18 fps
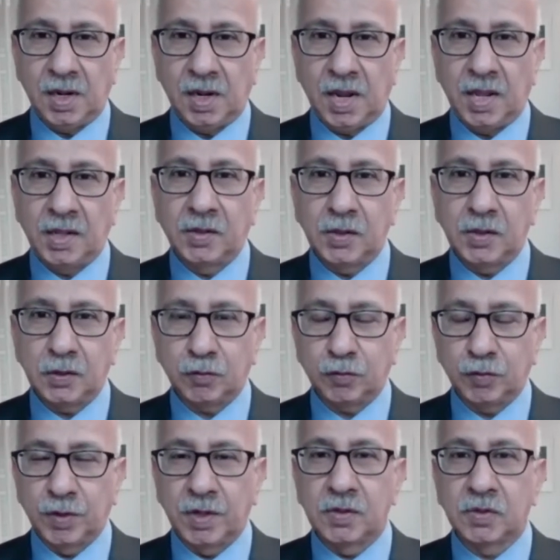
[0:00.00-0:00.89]
And this
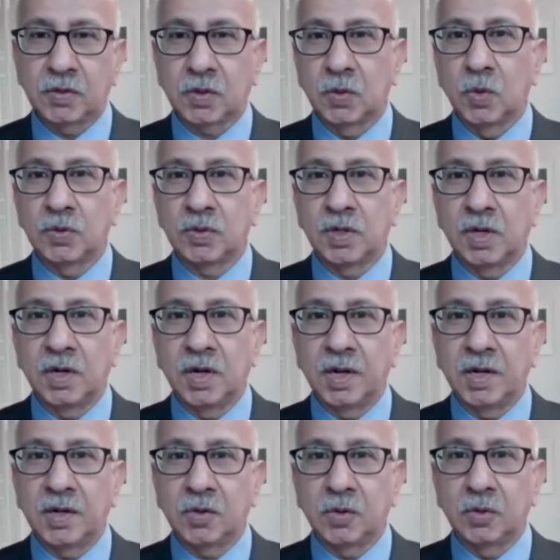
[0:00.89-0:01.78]
fair is closely
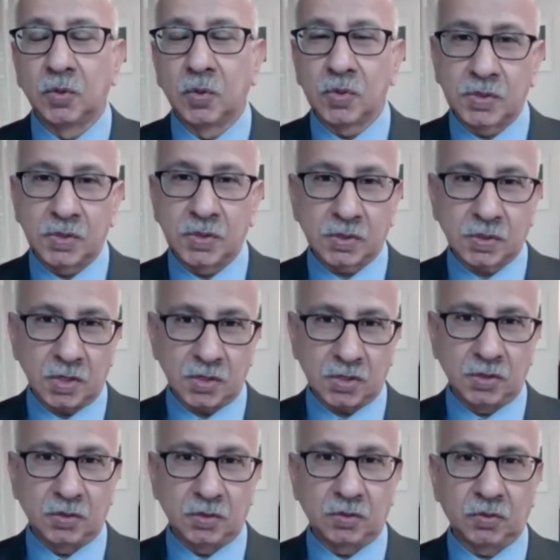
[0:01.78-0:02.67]
linked to those
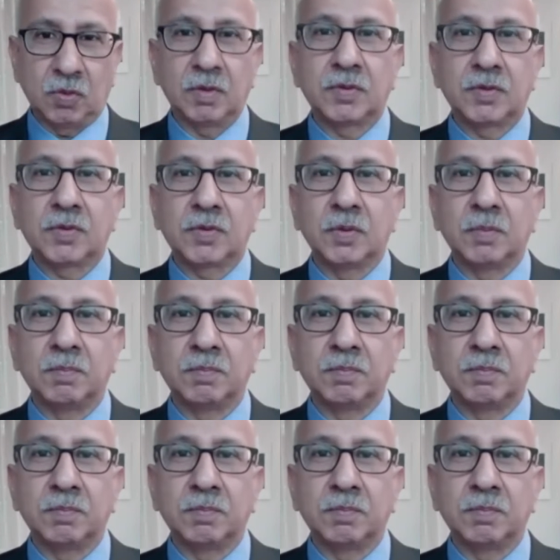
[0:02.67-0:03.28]
discussions also.